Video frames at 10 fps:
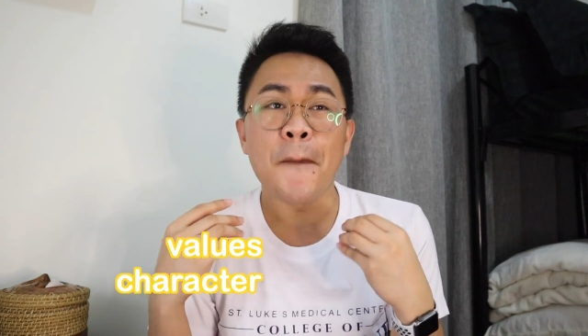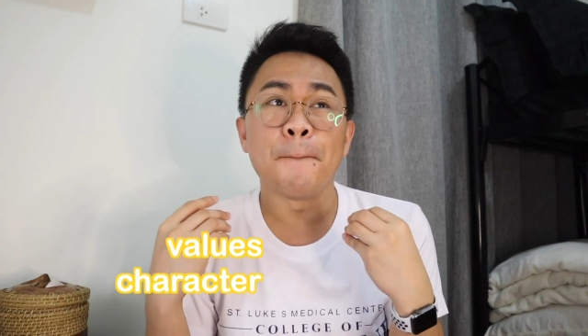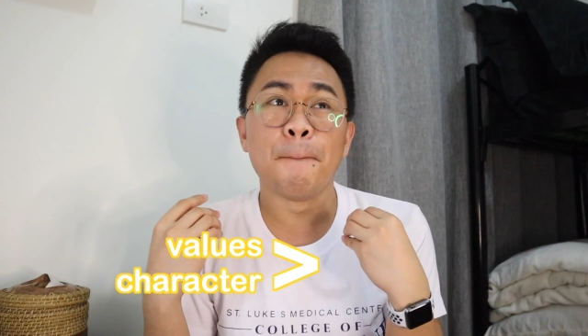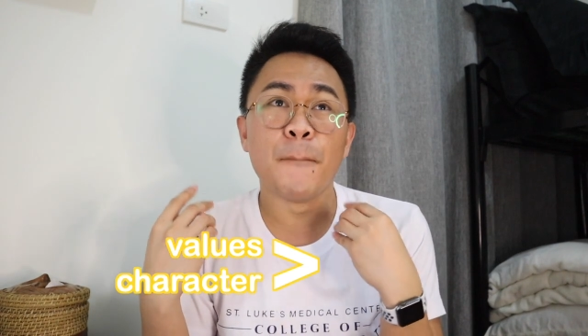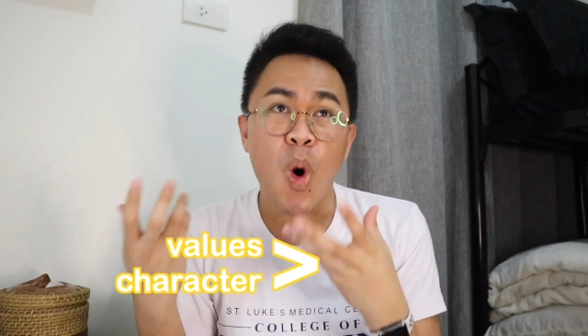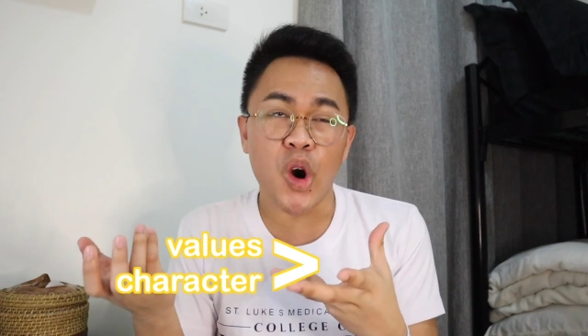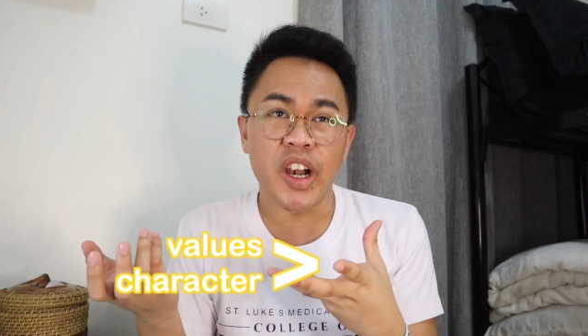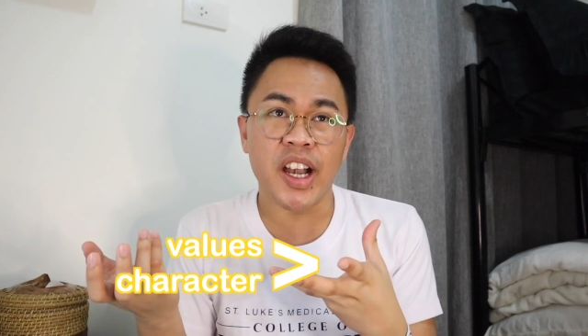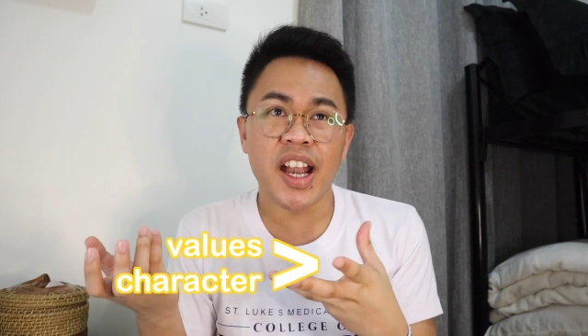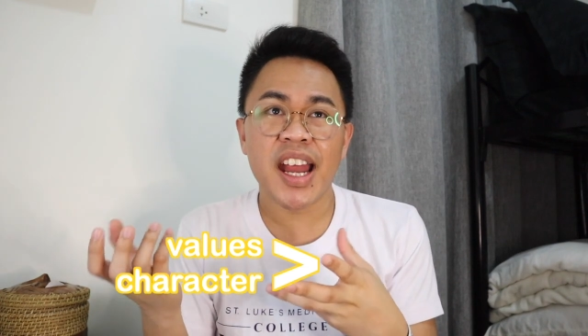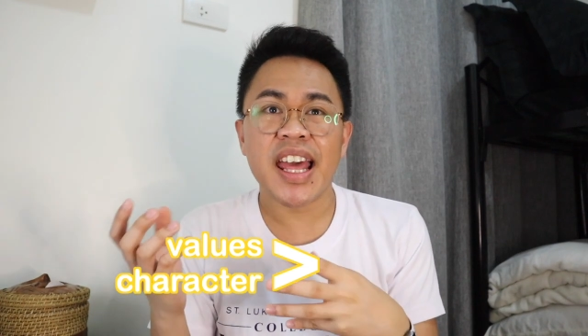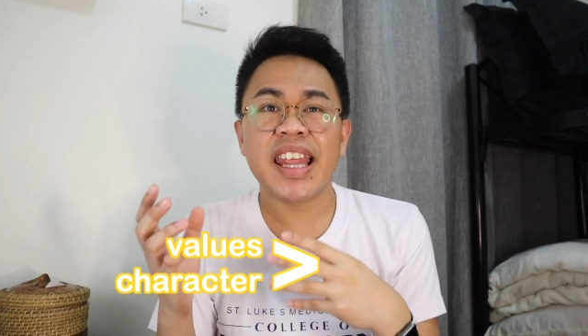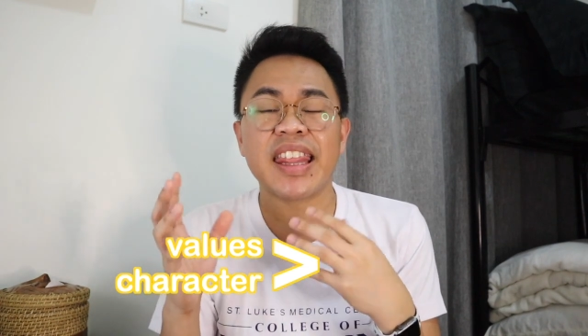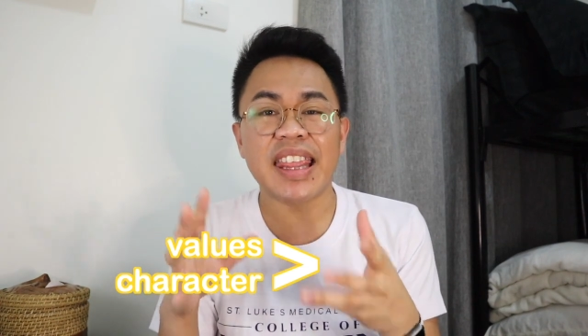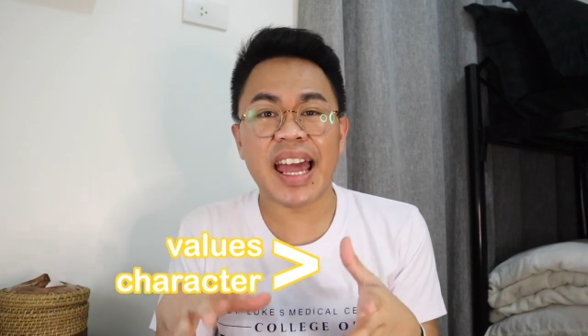more
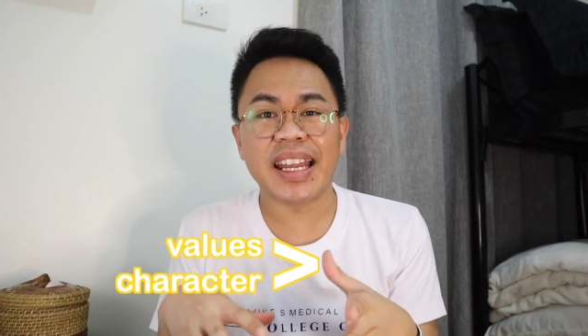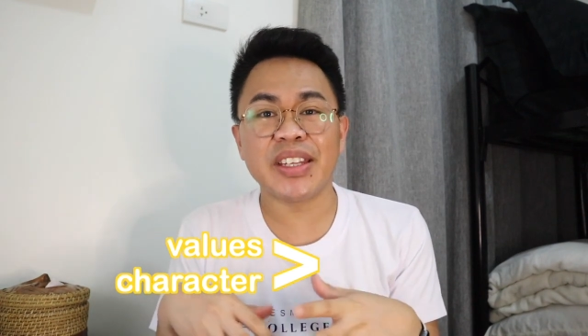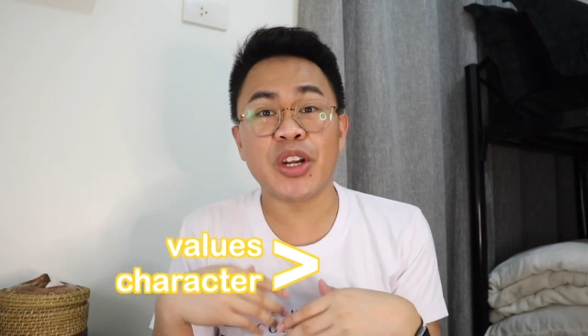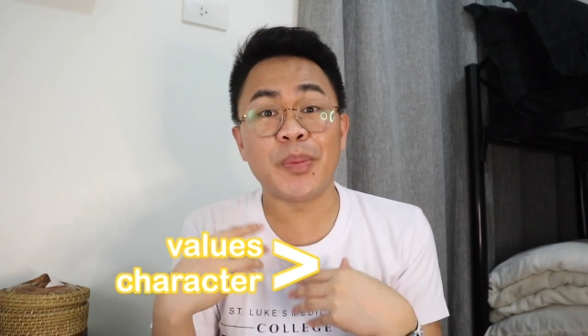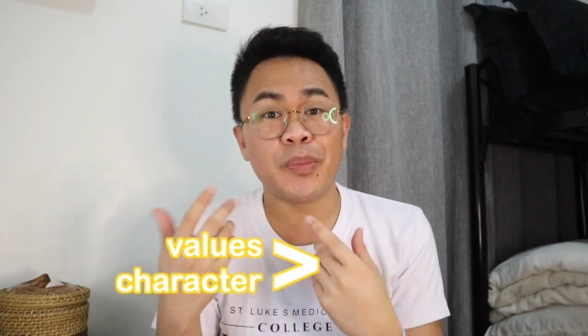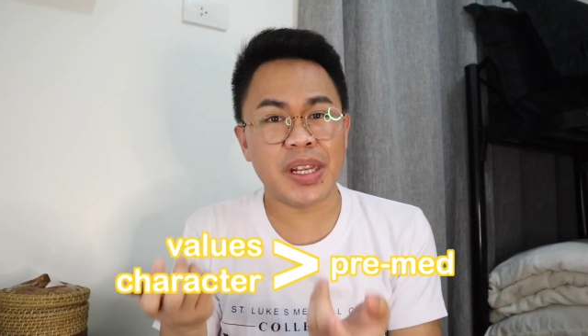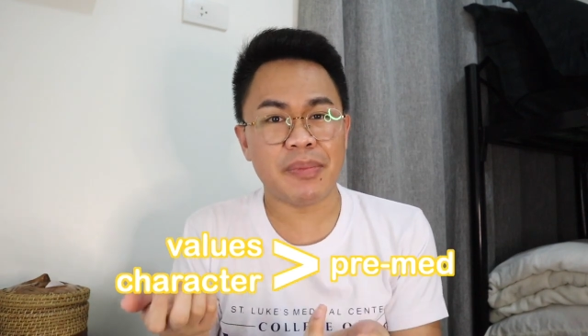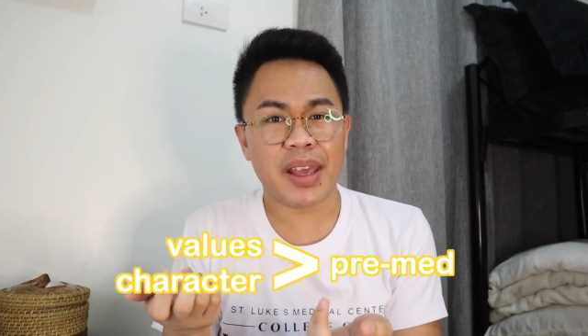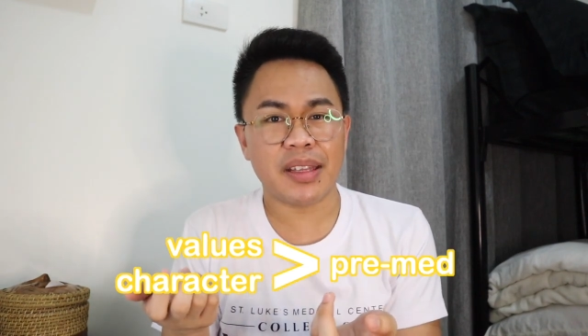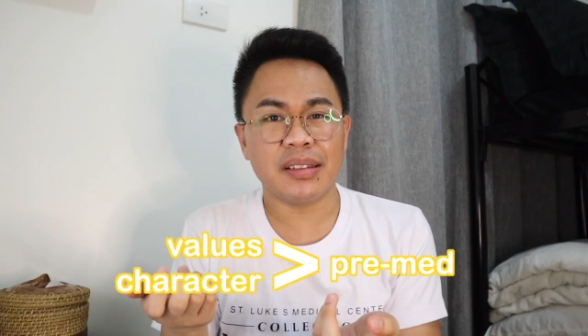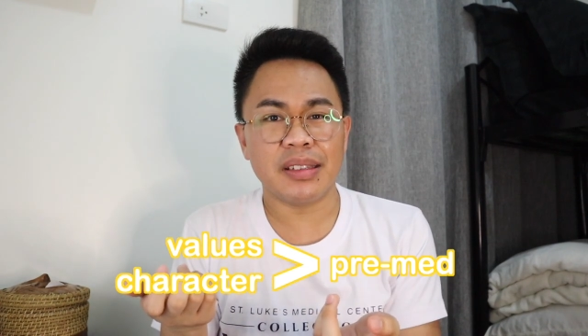than your pre-med.